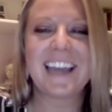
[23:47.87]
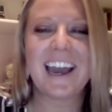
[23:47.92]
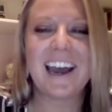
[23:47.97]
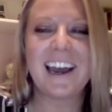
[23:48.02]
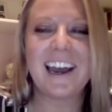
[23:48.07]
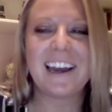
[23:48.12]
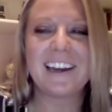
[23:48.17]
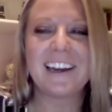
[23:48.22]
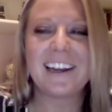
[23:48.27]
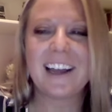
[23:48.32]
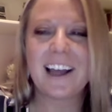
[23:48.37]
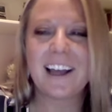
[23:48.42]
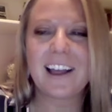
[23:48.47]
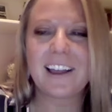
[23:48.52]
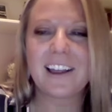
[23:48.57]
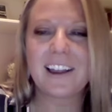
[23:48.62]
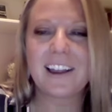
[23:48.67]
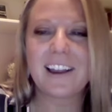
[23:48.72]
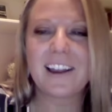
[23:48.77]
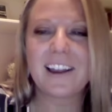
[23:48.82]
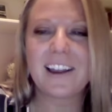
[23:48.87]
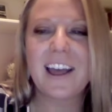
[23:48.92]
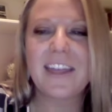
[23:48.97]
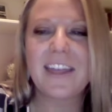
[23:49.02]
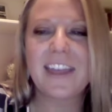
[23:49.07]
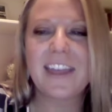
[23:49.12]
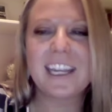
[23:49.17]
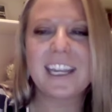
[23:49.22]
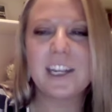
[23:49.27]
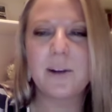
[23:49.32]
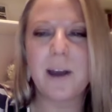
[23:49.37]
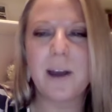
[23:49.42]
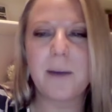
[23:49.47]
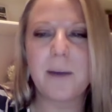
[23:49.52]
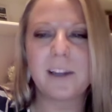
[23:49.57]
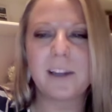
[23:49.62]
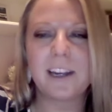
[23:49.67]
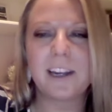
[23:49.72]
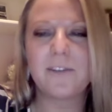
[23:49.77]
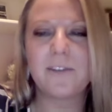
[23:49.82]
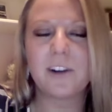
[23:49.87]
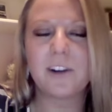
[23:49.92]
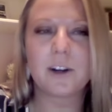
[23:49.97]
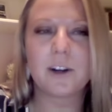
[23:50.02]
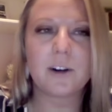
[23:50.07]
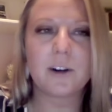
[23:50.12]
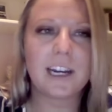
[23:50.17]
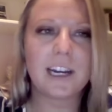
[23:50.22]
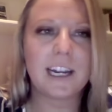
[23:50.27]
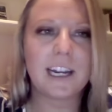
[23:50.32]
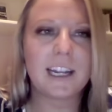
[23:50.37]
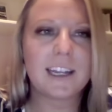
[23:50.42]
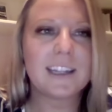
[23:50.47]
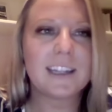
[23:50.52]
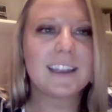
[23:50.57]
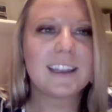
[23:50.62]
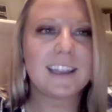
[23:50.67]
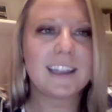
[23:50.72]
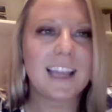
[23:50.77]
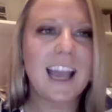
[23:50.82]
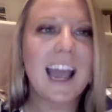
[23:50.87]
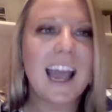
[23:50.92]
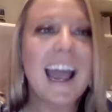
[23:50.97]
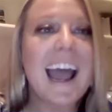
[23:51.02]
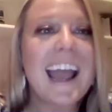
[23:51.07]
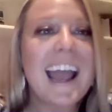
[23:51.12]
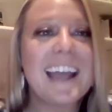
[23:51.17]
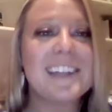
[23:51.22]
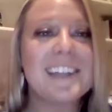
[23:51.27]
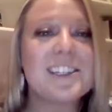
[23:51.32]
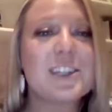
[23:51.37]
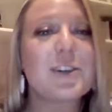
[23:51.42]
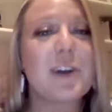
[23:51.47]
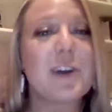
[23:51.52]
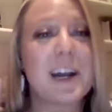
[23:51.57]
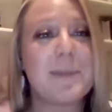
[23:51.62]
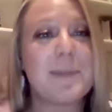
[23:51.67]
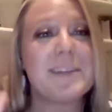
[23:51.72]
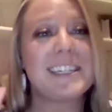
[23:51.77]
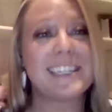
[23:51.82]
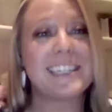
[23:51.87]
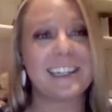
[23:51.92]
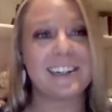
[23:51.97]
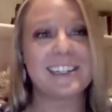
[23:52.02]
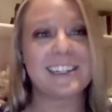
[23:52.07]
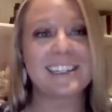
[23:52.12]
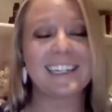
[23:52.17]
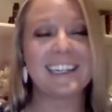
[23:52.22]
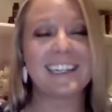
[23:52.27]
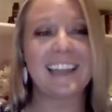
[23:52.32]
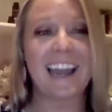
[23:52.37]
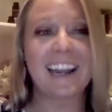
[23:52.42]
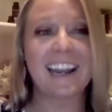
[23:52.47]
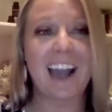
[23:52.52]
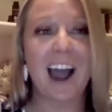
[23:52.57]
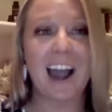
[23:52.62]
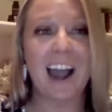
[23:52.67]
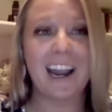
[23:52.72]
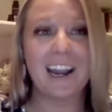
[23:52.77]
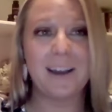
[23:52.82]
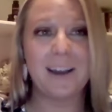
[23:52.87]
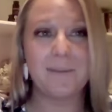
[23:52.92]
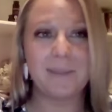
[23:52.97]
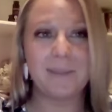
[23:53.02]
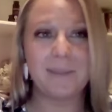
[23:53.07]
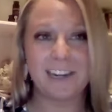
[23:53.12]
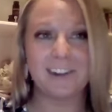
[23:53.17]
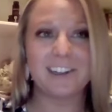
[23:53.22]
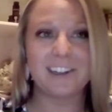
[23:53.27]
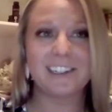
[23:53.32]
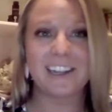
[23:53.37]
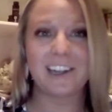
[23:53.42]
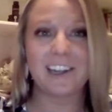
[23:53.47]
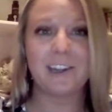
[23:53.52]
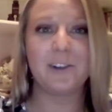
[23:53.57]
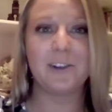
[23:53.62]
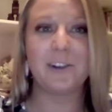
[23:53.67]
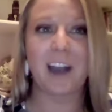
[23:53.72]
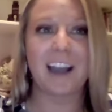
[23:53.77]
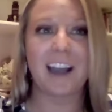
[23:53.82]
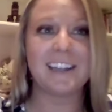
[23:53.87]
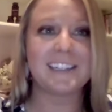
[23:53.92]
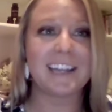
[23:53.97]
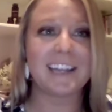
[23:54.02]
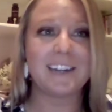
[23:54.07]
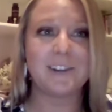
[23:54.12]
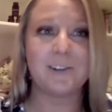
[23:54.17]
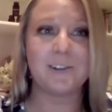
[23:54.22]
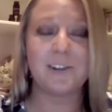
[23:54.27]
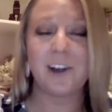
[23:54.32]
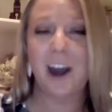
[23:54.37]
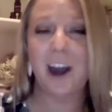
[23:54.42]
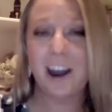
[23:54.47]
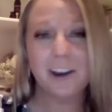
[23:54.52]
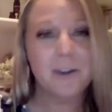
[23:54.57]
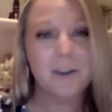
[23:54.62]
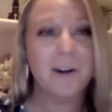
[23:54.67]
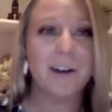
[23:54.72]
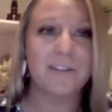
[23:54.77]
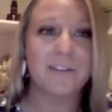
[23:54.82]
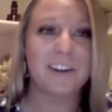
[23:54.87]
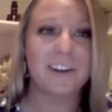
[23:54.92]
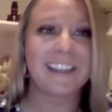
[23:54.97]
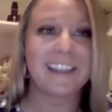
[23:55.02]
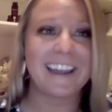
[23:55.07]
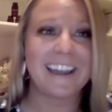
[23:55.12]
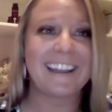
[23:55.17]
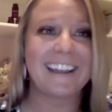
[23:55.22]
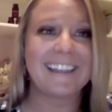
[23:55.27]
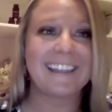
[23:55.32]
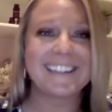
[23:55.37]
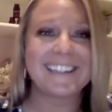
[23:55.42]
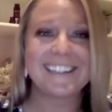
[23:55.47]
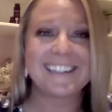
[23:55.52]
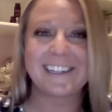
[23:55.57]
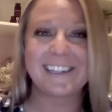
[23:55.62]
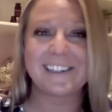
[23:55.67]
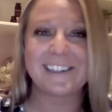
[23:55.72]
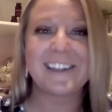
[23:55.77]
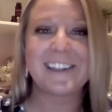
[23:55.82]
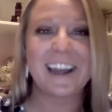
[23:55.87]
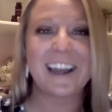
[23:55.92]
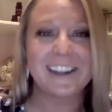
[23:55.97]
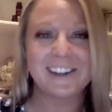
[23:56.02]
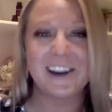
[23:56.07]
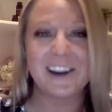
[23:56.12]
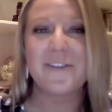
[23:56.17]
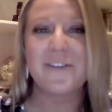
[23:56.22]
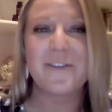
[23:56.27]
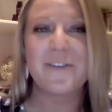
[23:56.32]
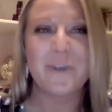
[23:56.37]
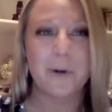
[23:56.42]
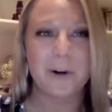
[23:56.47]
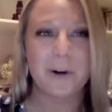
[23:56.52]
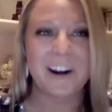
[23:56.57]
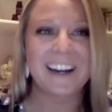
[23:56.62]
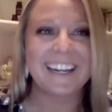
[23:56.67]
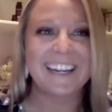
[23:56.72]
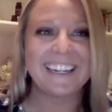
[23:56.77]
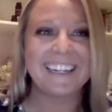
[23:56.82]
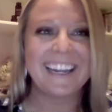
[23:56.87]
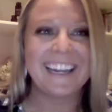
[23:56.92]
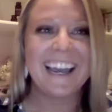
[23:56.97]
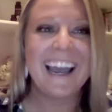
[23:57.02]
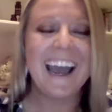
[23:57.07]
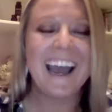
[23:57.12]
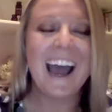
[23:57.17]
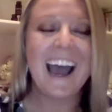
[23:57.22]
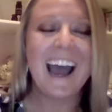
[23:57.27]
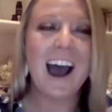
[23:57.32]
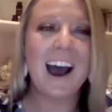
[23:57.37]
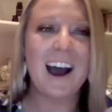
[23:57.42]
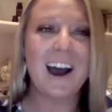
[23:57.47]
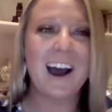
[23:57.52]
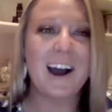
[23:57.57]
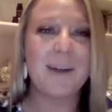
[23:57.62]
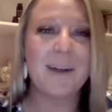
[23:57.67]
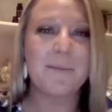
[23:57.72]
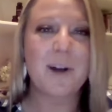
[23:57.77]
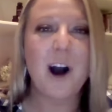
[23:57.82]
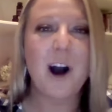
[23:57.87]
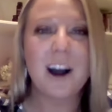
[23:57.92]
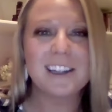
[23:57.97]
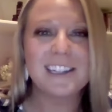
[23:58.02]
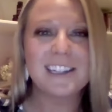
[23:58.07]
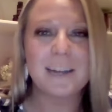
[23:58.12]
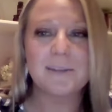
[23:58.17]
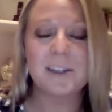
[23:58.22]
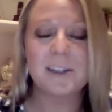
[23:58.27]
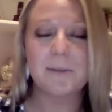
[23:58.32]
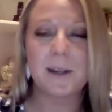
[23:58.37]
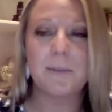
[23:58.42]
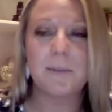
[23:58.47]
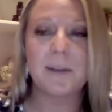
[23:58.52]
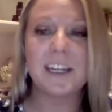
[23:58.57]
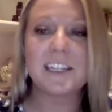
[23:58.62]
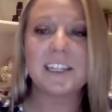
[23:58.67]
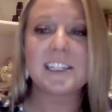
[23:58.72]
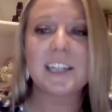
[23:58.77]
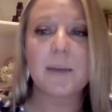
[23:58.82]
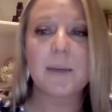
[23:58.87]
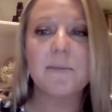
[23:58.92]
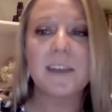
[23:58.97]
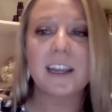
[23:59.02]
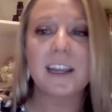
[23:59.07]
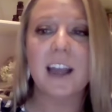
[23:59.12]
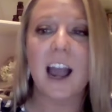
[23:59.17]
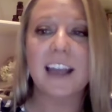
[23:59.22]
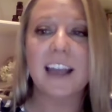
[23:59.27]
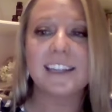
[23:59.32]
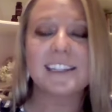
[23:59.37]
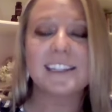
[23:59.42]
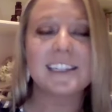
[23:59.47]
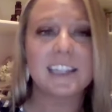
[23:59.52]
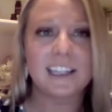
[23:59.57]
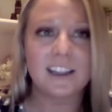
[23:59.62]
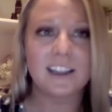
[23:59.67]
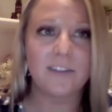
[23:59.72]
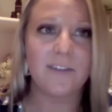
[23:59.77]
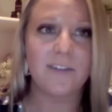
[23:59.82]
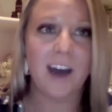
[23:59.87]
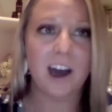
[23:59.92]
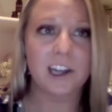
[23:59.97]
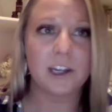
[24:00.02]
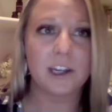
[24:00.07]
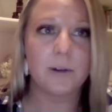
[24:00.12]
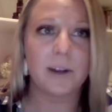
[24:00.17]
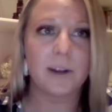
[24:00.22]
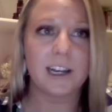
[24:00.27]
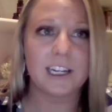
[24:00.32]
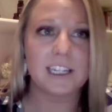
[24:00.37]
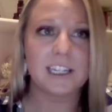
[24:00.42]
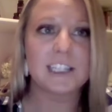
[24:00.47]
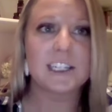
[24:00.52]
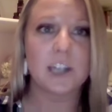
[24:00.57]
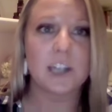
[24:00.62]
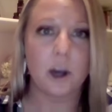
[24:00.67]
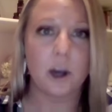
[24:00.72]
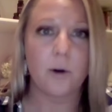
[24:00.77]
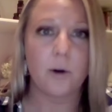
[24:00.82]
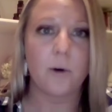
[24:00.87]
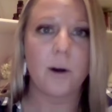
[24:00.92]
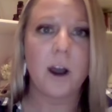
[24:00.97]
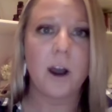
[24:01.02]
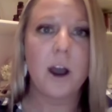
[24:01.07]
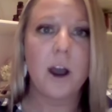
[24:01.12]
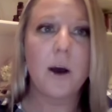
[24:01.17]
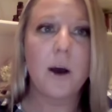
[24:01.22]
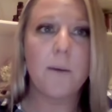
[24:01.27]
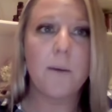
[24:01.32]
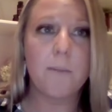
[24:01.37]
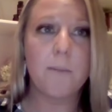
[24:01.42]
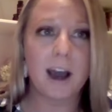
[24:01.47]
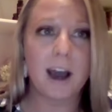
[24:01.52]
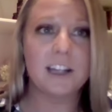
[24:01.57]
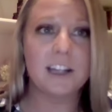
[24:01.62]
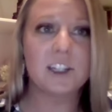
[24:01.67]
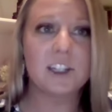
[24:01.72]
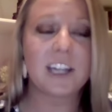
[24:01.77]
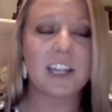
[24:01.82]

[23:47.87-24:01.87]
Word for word: Uh, thank you, Emily, for agreeing. Instagram is seriously like I am here to tell you guys I do not know everything. This is such a foreign um, concept to me, but it's something I see the value in it so much.